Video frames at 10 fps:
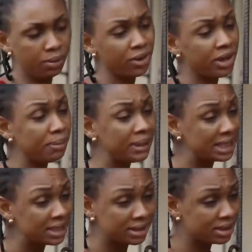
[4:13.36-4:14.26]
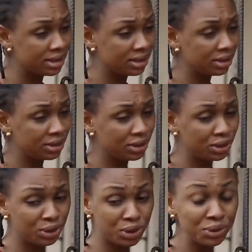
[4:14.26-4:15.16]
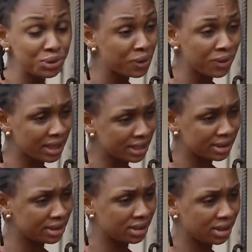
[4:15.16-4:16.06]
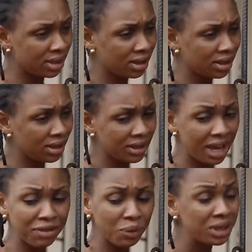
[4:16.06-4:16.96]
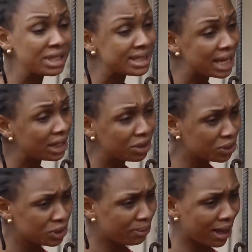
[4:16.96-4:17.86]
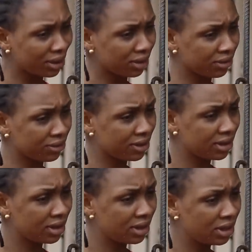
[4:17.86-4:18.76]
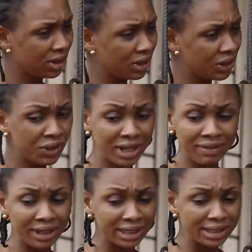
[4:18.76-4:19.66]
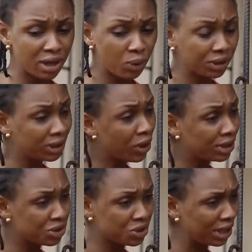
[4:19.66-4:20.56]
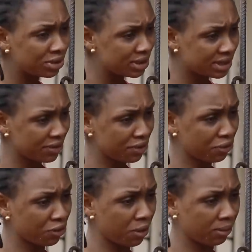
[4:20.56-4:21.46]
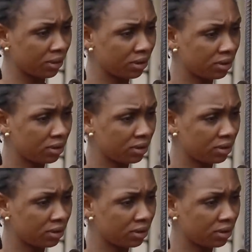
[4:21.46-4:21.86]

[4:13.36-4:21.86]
Brother, please. Don't do this. Everyone is telling you to back off. You never can tell what God is trying to save you from.